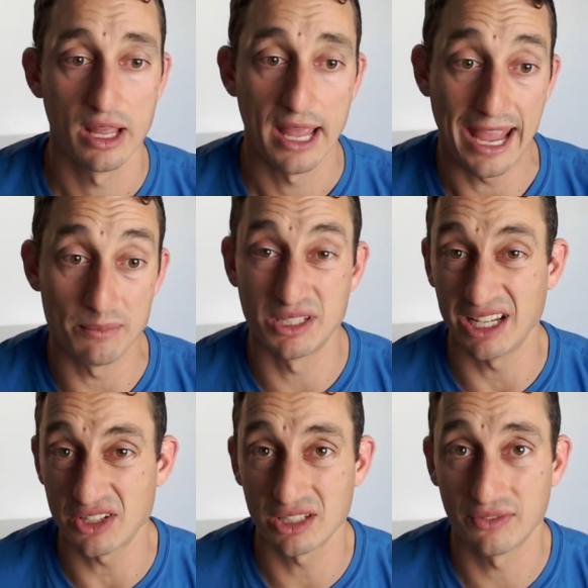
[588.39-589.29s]
And
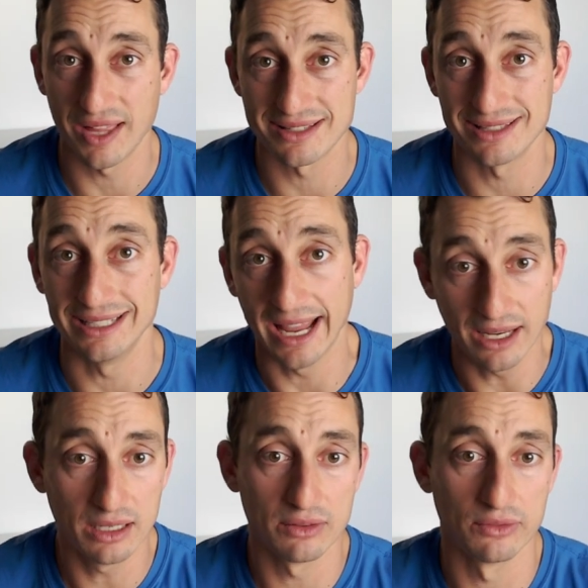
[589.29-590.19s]
potentially, if that's the
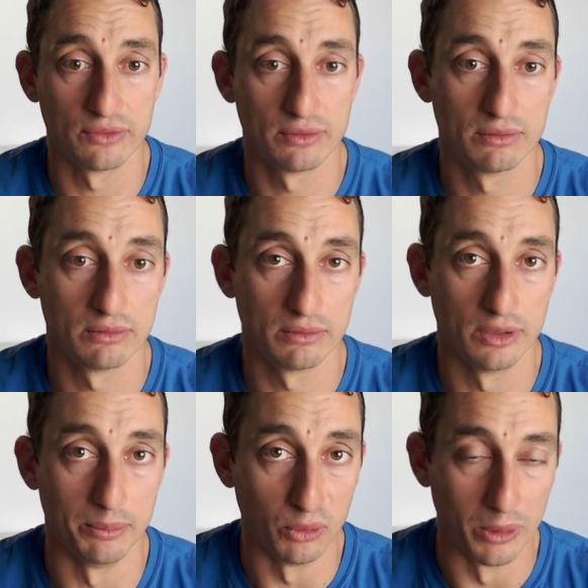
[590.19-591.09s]
end of the
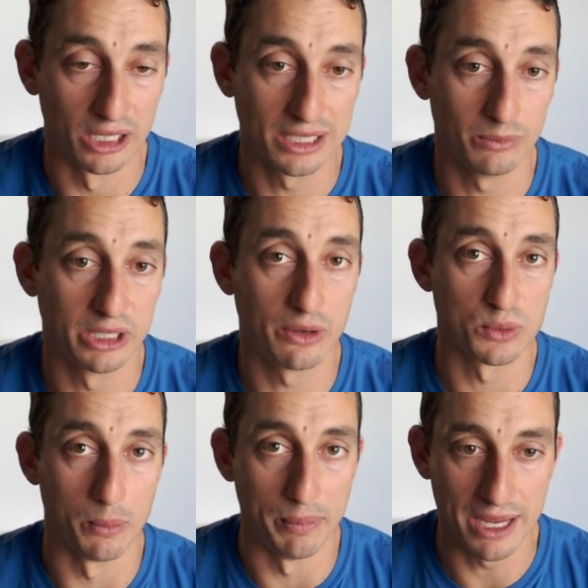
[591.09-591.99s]
bull market and we go into a
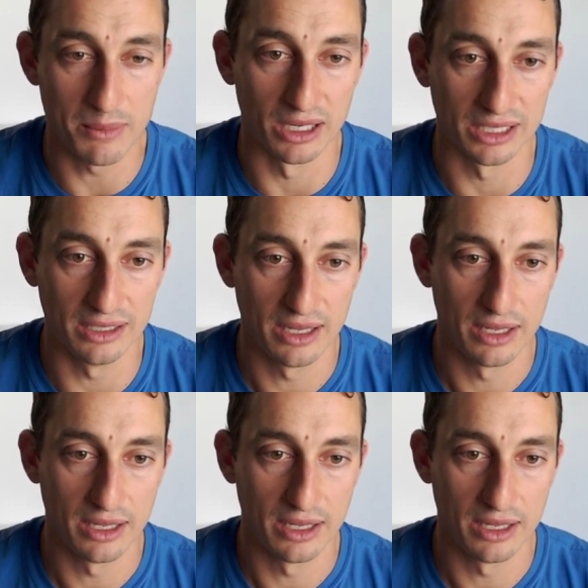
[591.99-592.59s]
bear market,